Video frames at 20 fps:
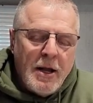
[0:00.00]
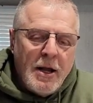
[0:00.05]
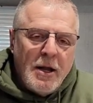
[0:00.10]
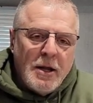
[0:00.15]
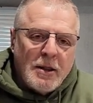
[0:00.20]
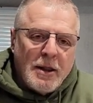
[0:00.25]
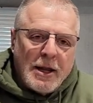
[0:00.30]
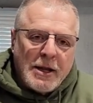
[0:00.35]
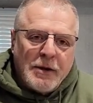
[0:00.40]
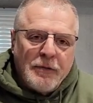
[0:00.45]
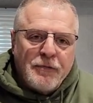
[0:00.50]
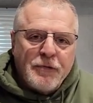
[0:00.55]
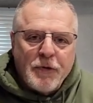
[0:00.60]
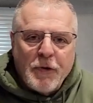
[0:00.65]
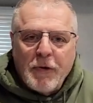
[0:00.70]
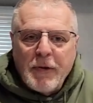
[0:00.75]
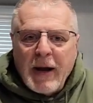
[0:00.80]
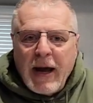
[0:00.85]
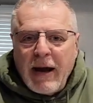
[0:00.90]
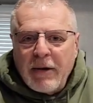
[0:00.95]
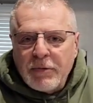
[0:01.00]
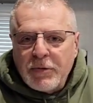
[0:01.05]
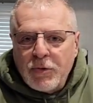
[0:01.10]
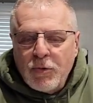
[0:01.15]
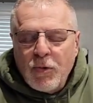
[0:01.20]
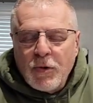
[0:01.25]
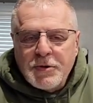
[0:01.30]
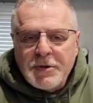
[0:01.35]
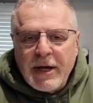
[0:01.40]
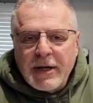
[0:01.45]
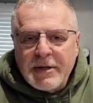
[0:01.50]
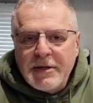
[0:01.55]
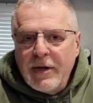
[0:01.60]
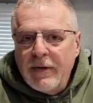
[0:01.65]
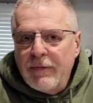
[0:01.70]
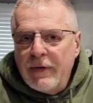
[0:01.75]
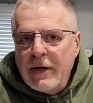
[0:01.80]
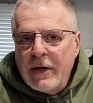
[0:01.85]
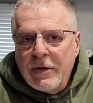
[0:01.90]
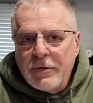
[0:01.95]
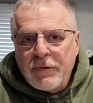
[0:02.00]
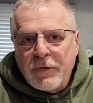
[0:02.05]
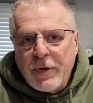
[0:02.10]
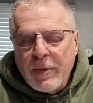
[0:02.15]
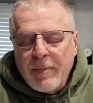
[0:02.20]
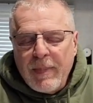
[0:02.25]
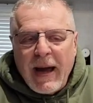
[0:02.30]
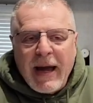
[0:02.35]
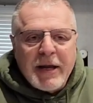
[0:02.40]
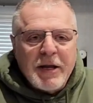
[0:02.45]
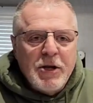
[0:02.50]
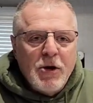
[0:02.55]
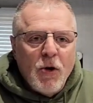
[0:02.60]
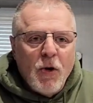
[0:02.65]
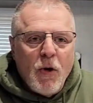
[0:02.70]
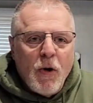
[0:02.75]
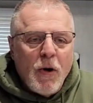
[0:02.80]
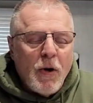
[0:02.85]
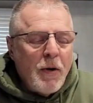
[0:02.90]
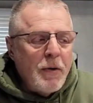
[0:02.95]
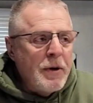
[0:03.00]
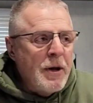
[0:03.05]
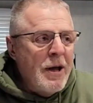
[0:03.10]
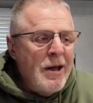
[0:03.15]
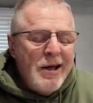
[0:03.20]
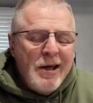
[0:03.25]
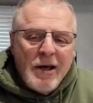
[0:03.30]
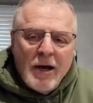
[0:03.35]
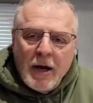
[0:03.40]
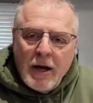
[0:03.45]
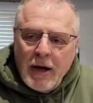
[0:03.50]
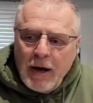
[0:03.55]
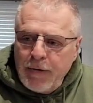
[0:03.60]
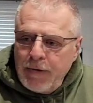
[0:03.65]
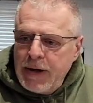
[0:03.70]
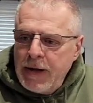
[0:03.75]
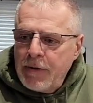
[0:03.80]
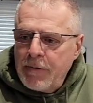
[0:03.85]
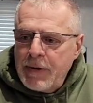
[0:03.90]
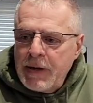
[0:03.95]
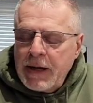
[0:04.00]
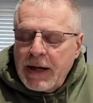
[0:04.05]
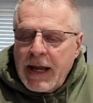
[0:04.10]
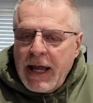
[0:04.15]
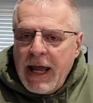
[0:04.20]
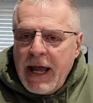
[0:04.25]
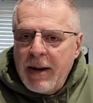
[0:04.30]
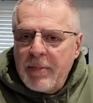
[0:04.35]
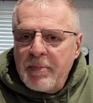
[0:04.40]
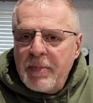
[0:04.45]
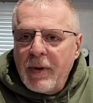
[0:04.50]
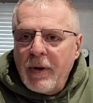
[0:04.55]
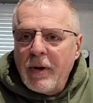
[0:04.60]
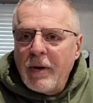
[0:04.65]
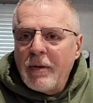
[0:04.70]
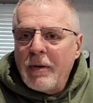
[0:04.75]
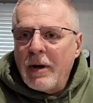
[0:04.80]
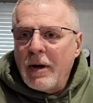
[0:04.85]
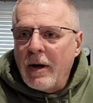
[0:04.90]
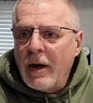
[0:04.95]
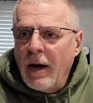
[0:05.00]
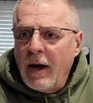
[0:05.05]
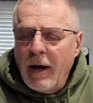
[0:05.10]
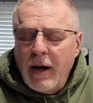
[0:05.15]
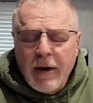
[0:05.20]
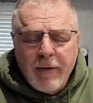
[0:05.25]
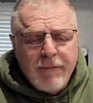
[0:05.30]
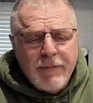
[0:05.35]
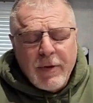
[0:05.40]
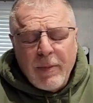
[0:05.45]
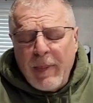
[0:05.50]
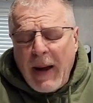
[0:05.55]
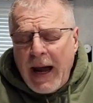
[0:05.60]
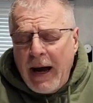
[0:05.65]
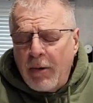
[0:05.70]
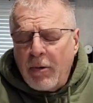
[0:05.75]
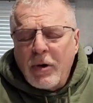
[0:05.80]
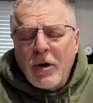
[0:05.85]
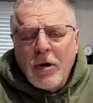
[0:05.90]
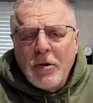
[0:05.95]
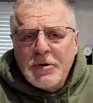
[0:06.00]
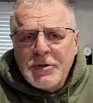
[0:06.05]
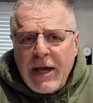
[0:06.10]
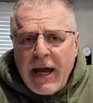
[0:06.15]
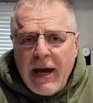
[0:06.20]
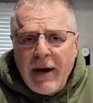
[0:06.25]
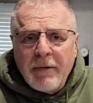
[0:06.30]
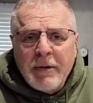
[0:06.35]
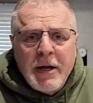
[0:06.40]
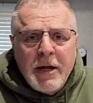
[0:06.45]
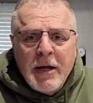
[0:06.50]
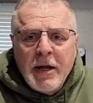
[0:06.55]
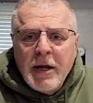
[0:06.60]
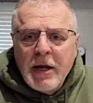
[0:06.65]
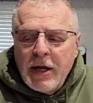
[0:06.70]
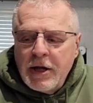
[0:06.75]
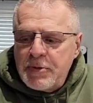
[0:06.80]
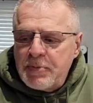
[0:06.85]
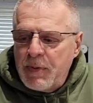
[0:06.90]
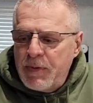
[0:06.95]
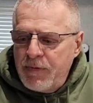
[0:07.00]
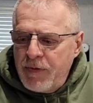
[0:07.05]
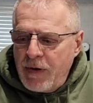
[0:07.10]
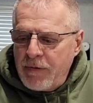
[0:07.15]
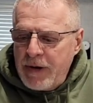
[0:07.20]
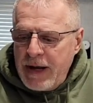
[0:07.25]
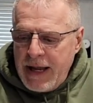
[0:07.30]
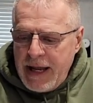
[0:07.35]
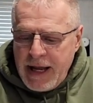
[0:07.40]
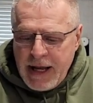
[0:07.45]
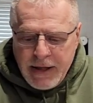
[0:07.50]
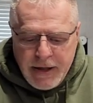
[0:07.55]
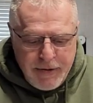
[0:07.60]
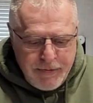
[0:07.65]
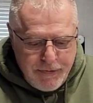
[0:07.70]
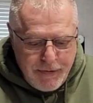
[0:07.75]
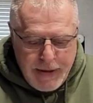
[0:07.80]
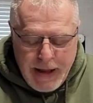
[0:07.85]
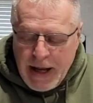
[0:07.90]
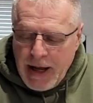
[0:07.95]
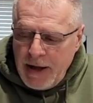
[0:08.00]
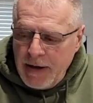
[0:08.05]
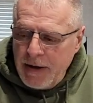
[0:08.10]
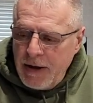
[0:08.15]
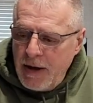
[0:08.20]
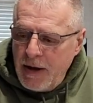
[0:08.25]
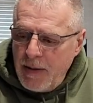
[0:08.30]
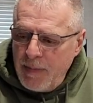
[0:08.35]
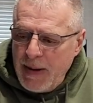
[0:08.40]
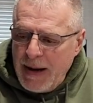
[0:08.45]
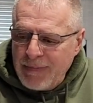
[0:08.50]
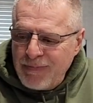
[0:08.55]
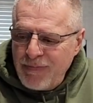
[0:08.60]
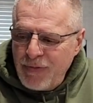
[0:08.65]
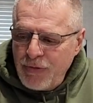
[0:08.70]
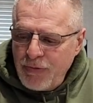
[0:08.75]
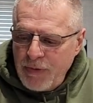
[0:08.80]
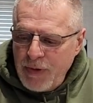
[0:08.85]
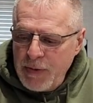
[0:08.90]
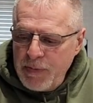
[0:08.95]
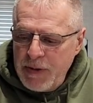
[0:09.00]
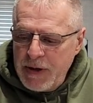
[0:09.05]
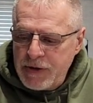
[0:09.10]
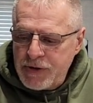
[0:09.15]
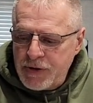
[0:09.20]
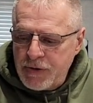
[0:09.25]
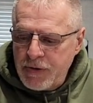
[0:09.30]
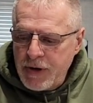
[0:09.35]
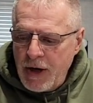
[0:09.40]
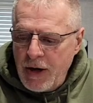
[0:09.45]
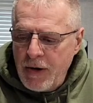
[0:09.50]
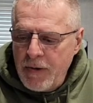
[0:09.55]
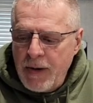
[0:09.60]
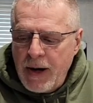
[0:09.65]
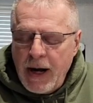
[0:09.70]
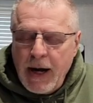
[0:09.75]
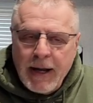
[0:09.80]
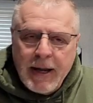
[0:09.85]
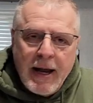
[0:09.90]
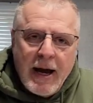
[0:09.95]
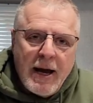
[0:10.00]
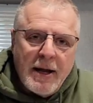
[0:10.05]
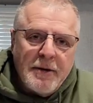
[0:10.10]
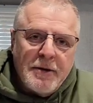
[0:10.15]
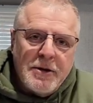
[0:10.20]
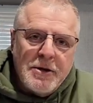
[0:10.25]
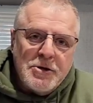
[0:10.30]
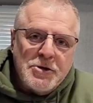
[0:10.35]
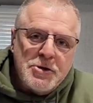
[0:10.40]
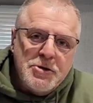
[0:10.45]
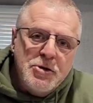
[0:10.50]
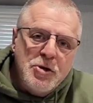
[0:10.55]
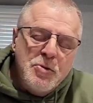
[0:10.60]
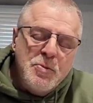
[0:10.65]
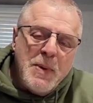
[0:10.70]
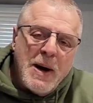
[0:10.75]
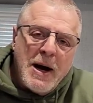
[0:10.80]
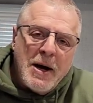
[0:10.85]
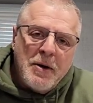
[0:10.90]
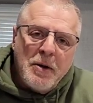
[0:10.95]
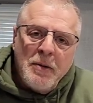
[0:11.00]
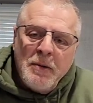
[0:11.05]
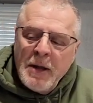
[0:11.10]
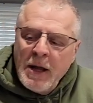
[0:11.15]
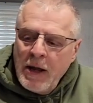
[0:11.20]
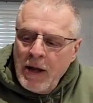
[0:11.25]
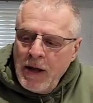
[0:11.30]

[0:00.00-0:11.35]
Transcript: Like it for outdoors activities, for the backyard, uh, here in the camper, uh, if the power goes out. It's been very handy for that. About three weeks ago, I got this new model,